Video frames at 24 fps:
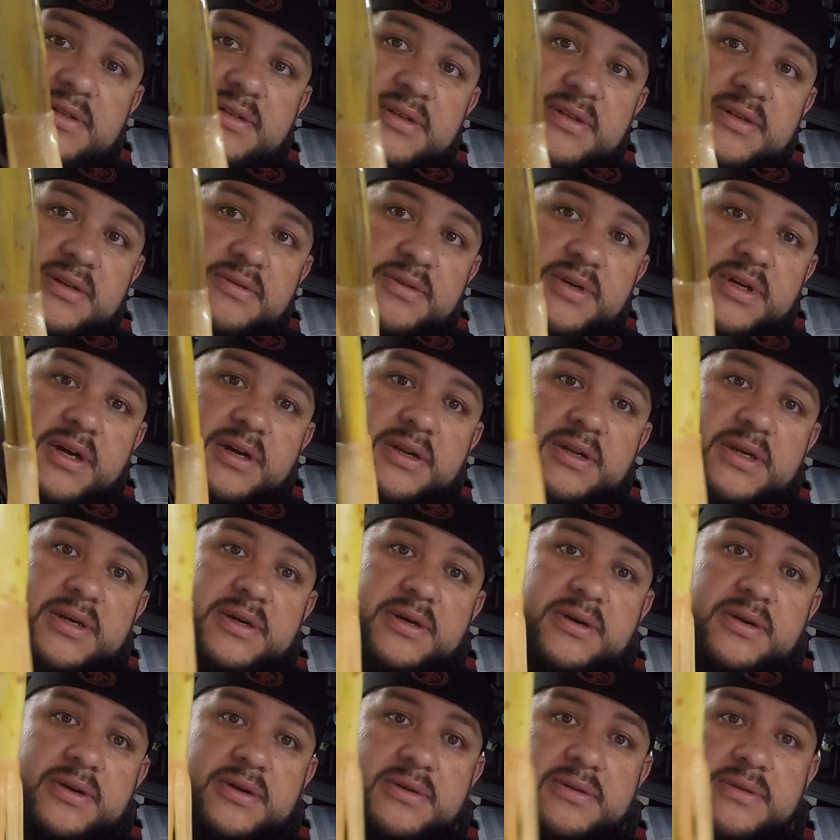You know, we all
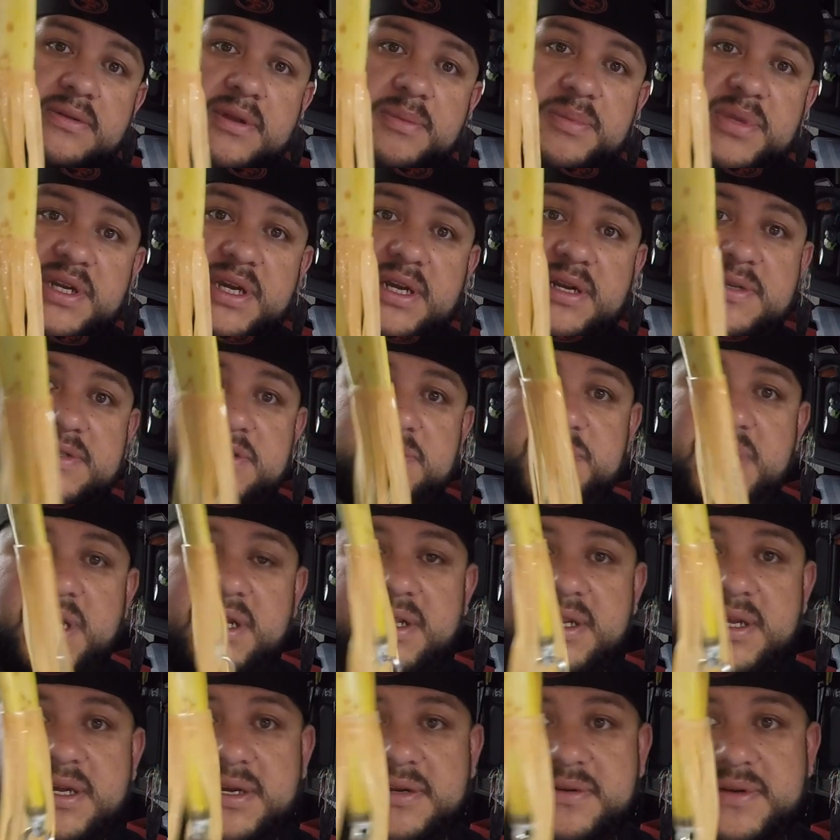know the bananas are bad
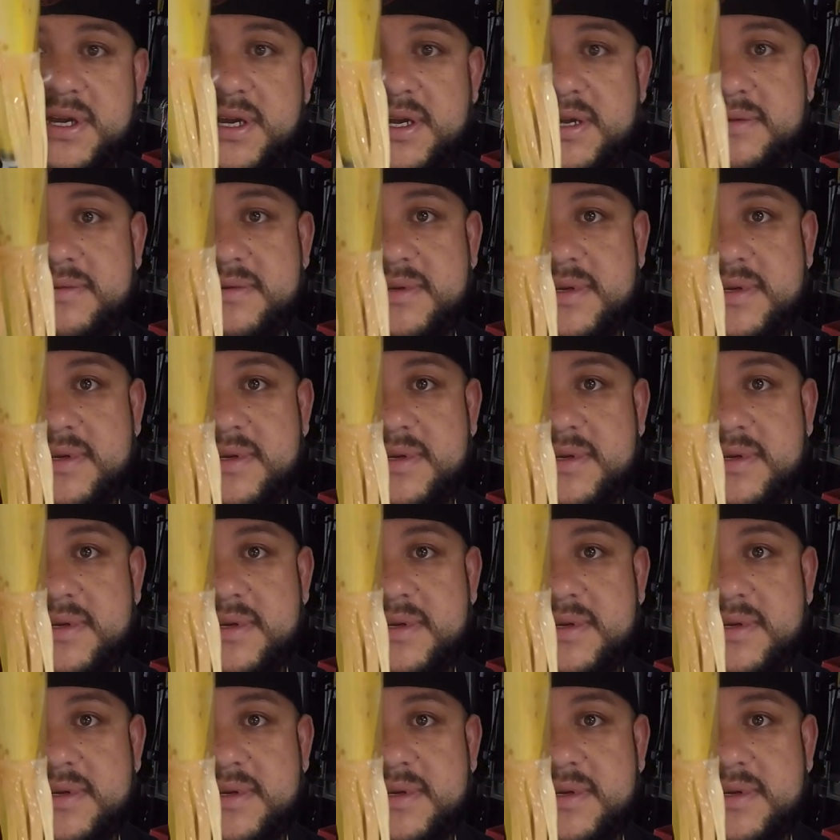luck, right?